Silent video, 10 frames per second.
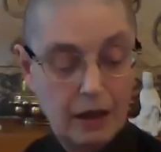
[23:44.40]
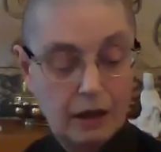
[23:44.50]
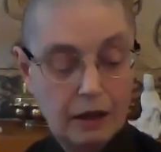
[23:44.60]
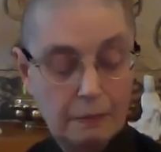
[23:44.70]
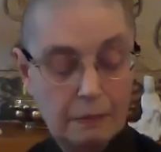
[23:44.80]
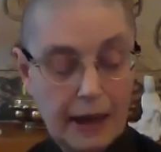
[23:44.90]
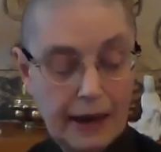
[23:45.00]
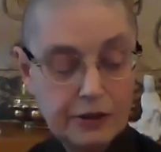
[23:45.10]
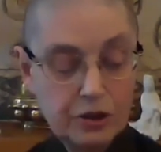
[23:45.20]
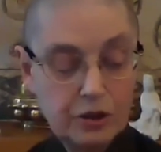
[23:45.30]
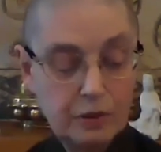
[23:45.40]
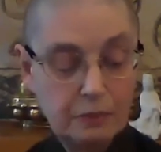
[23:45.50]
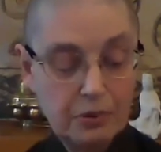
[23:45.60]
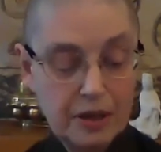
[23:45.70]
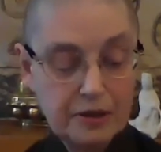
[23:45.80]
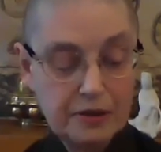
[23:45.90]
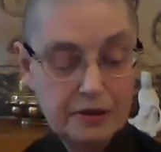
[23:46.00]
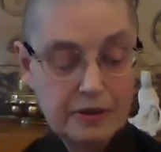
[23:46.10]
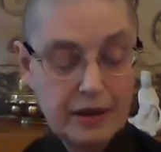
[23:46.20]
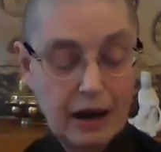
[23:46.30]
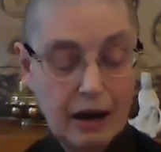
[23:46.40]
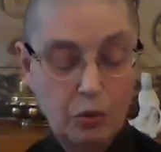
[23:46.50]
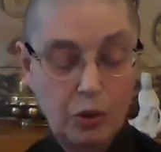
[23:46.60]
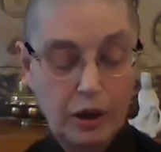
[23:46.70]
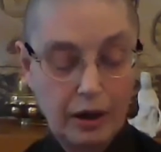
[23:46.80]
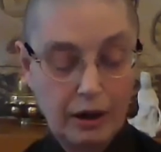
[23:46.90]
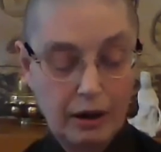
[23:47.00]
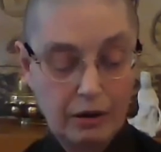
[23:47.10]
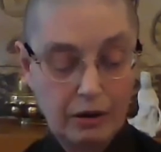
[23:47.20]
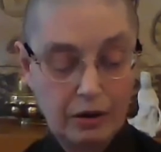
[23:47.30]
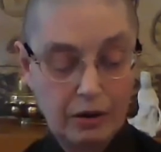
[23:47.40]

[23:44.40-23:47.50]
Compassion embraces how we are.